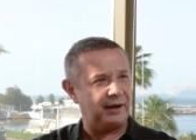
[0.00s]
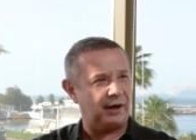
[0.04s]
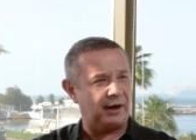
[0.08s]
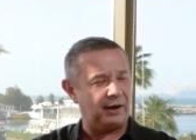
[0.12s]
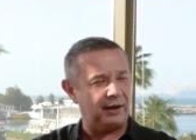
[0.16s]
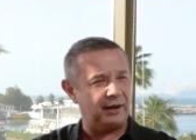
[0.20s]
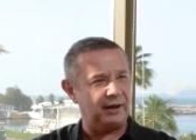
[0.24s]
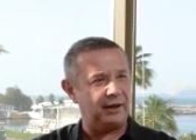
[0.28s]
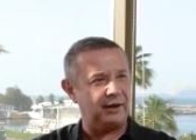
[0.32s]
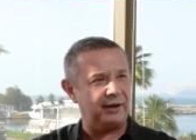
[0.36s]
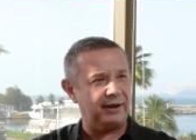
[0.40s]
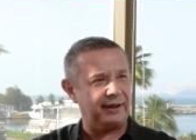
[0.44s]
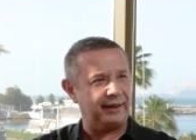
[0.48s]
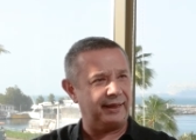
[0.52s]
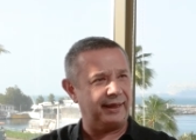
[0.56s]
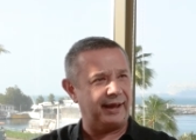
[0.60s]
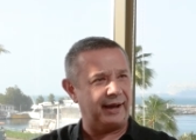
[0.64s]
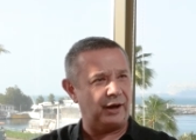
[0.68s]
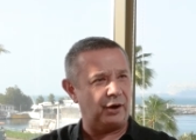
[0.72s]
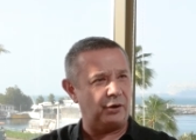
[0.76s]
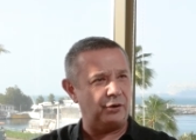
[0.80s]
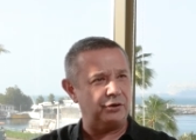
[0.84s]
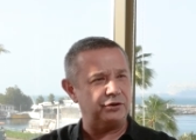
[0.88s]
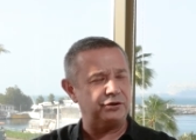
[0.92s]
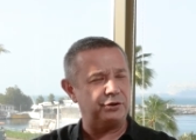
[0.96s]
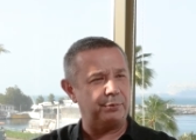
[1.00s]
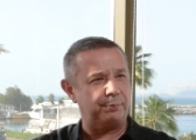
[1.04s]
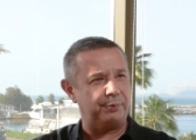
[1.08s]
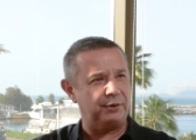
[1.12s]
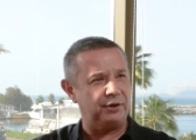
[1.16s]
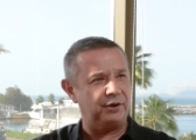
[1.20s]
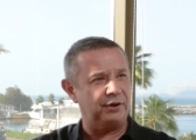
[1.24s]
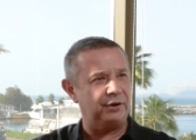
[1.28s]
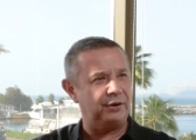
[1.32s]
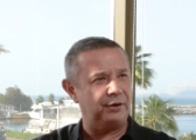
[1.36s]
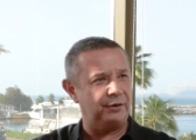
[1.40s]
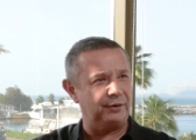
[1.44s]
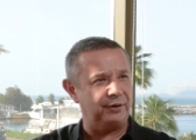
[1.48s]
I like that
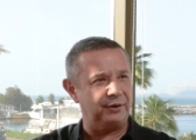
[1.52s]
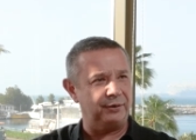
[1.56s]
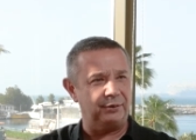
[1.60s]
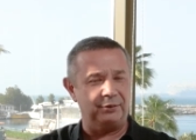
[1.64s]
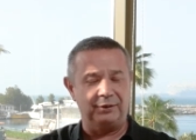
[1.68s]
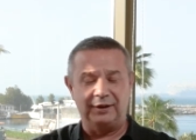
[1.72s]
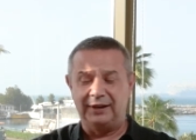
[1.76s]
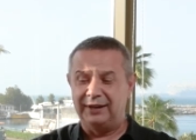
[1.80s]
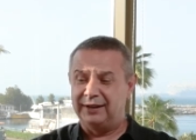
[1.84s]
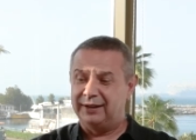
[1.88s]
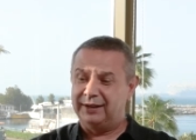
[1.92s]
entrepreneurial,